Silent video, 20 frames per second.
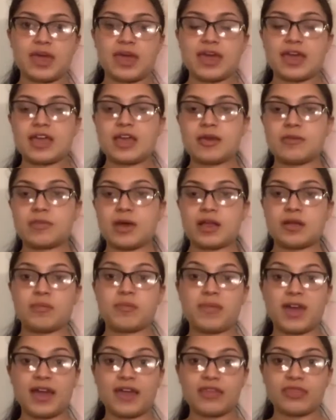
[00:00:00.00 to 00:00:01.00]
He met a
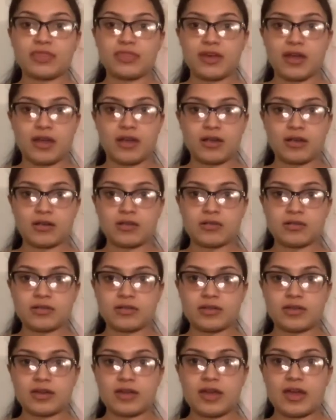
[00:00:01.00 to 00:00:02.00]
man there,
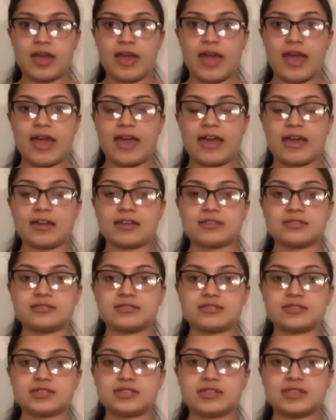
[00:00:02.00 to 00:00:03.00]
and
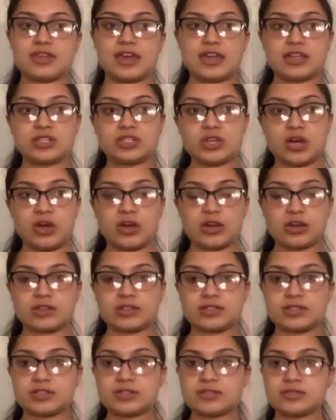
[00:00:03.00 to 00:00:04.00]
they
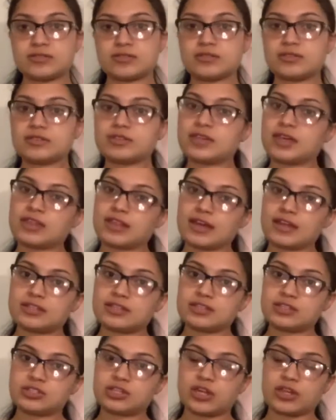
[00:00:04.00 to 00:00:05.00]
talked. They liked
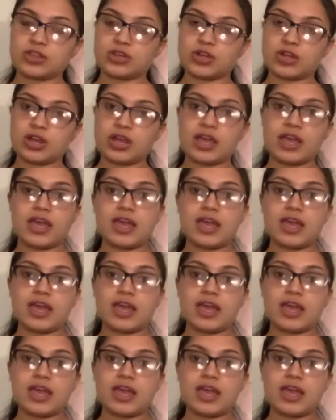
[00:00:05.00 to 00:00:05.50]
each other.